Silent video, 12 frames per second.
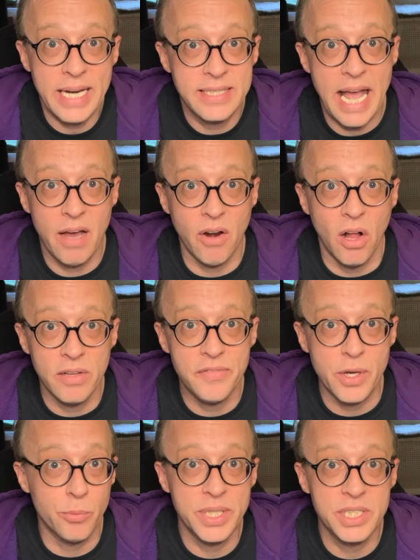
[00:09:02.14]
down all of
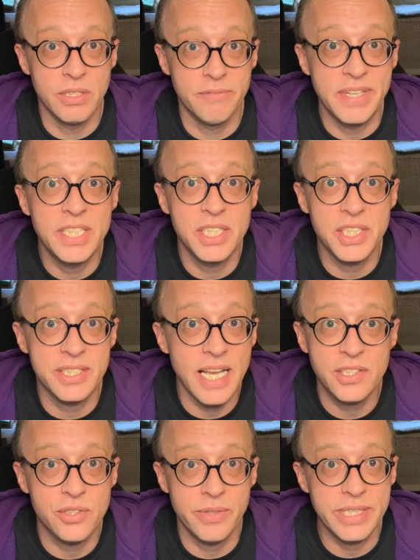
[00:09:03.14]
the original vintage
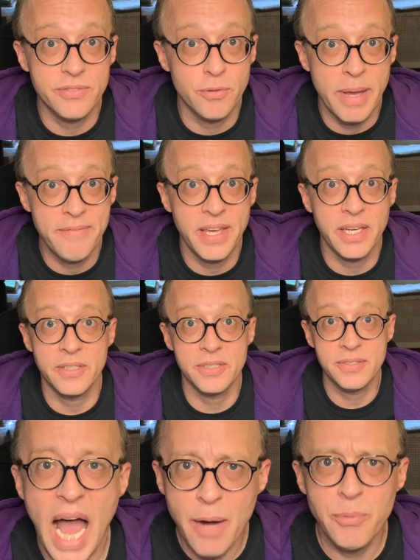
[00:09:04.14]
accessories for my
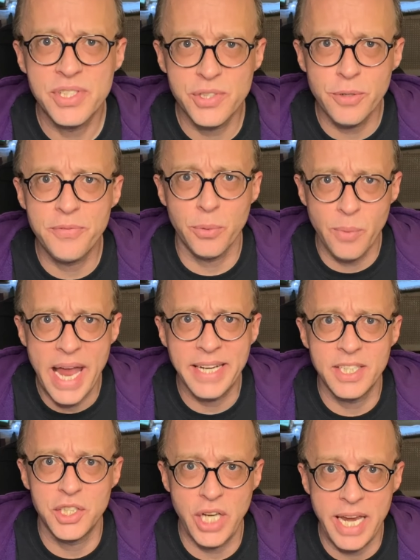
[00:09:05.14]
figures. I reserve the right
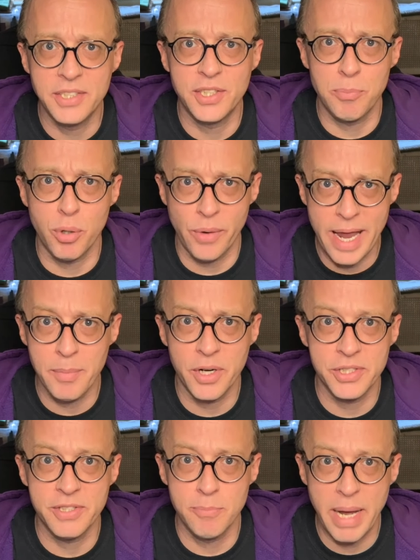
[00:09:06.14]
to change the
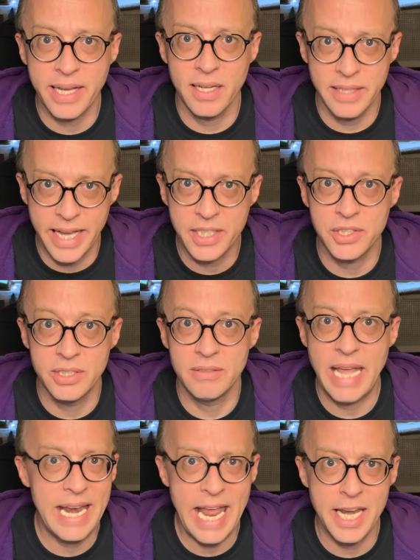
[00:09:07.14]
parameters of my collection
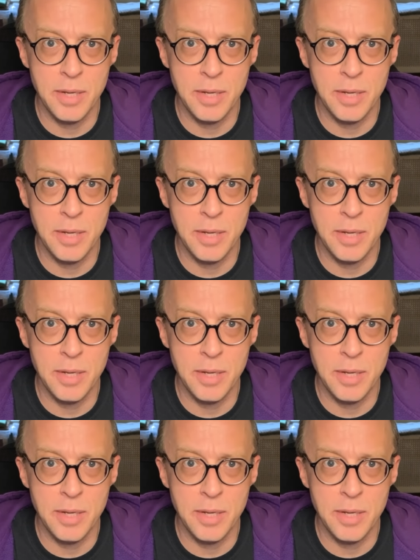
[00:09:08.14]
at any